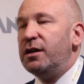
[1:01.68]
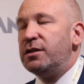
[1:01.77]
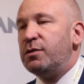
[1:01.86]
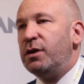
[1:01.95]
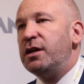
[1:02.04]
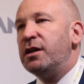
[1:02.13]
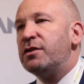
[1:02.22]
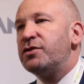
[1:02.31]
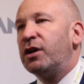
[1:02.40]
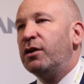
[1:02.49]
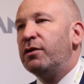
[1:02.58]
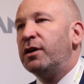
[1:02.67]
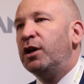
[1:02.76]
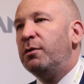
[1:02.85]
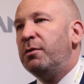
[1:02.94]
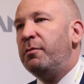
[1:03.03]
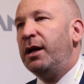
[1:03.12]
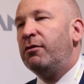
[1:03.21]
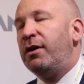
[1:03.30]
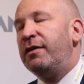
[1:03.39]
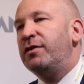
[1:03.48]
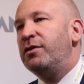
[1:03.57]
20 years ago, the Globe and Mail
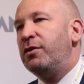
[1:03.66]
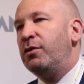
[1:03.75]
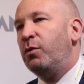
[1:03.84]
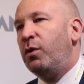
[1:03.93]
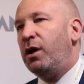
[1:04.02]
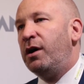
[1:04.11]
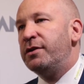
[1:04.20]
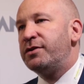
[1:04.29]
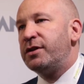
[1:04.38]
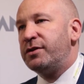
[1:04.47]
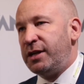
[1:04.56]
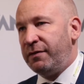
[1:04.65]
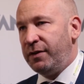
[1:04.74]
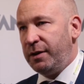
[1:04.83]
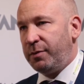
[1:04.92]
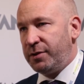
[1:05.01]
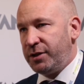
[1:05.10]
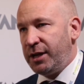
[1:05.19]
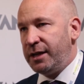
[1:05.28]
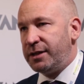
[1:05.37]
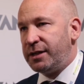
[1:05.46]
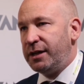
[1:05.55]
revenue was
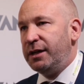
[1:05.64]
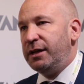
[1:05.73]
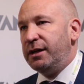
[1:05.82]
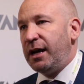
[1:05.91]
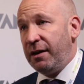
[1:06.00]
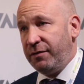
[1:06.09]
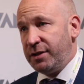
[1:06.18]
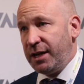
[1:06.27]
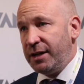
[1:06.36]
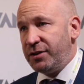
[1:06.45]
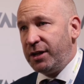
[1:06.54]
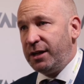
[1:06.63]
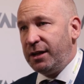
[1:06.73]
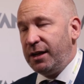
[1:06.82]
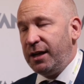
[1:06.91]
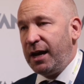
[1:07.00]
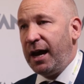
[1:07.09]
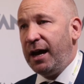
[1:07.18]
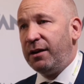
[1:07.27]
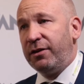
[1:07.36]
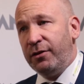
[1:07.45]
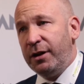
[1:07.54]
70% advertising
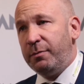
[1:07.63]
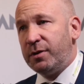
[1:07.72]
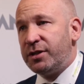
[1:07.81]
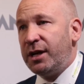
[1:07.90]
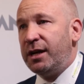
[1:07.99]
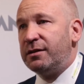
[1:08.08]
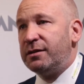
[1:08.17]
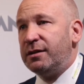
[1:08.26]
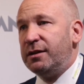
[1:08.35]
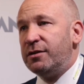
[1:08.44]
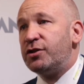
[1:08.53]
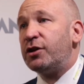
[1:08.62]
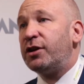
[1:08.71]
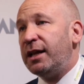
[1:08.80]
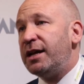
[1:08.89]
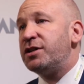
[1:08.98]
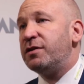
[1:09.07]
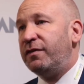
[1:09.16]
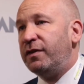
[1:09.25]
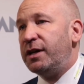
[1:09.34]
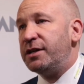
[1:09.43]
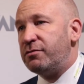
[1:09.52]
and 30% circulation
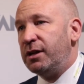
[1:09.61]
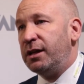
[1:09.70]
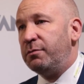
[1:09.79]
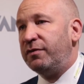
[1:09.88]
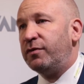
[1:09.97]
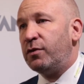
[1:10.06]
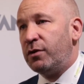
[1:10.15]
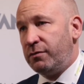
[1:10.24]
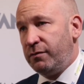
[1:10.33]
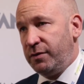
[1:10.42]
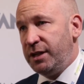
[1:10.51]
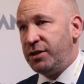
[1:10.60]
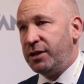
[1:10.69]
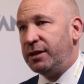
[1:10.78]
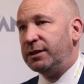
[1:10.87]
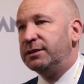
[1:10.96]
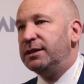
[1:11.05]
fees, really, before digital.